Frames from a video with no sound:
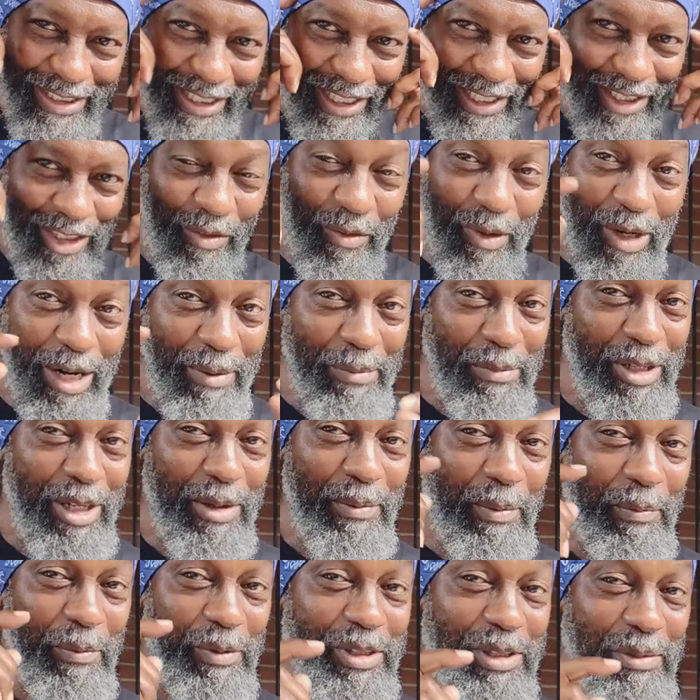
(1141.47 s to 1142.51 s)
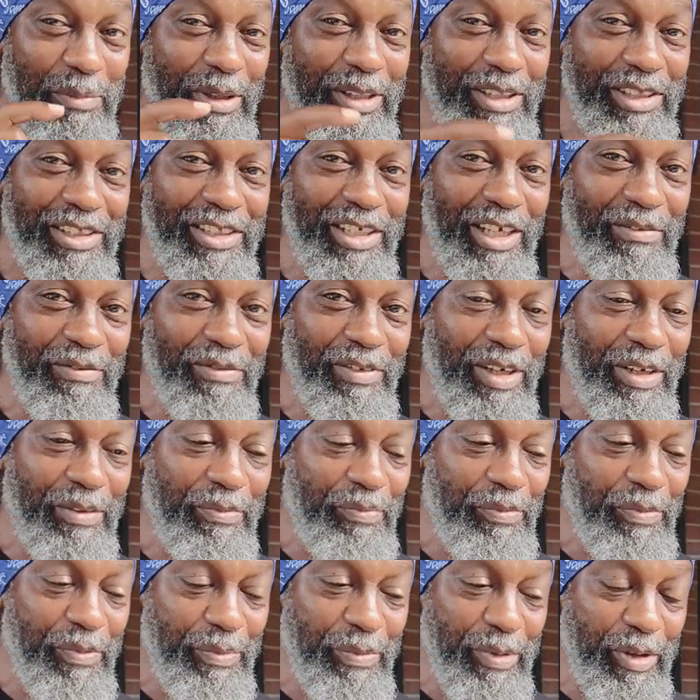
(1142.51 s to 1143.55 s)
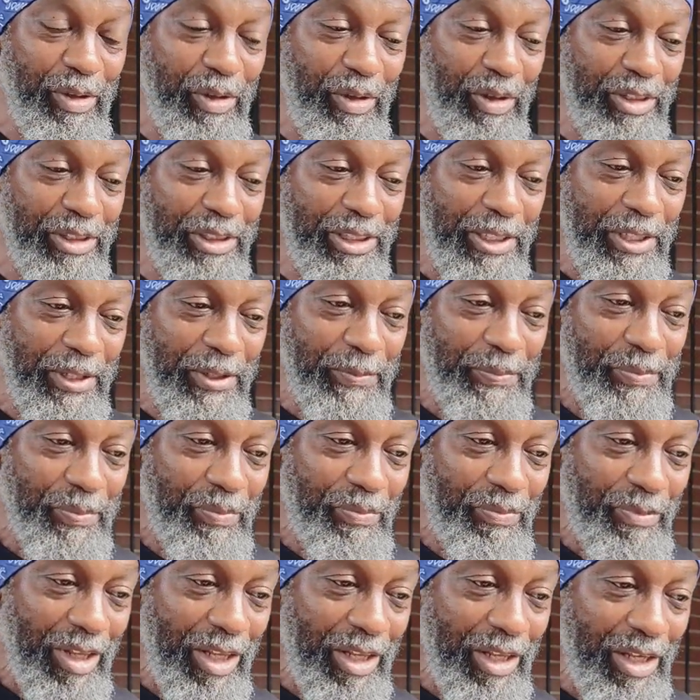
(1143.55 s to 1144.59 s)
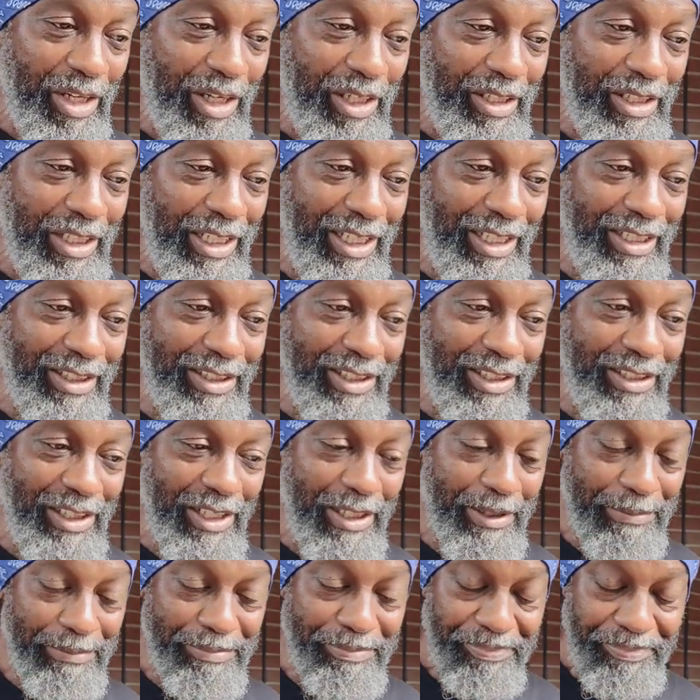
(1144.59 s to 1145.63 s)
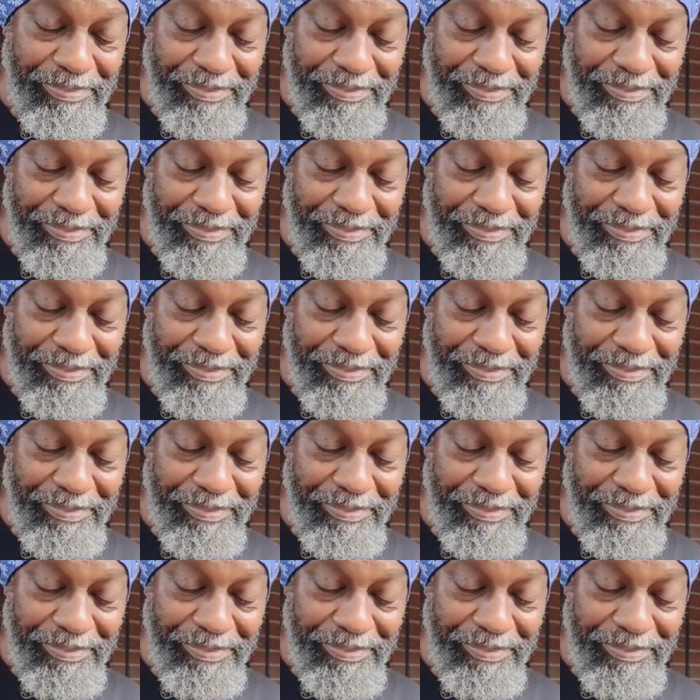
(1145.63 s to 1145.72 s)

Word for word: thinking, don't worry, I'm going to come up with some other stuff, right? Because here's the thing.